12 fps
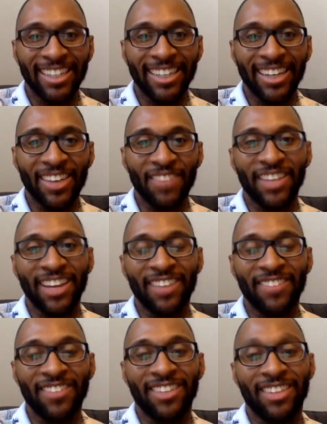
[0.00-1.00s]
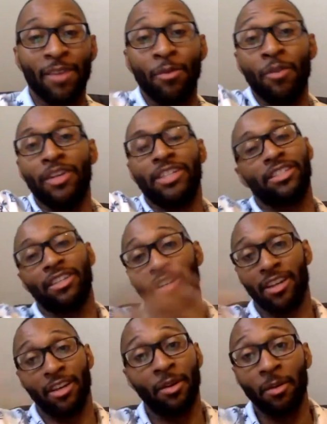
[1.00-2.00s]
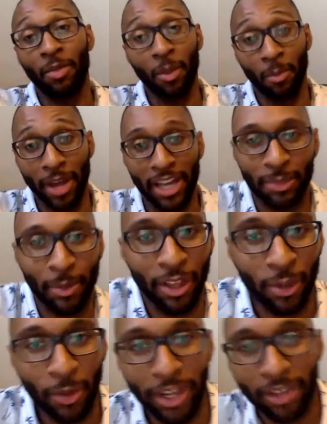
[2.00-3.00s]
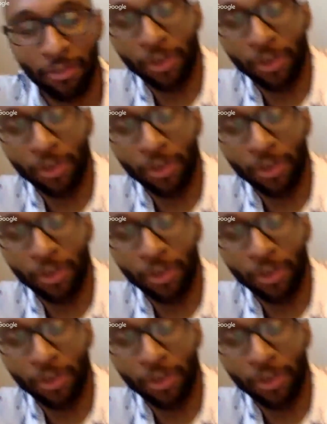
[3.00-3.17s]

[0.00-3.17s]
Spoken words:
Yep. That movie's the best, by the way. If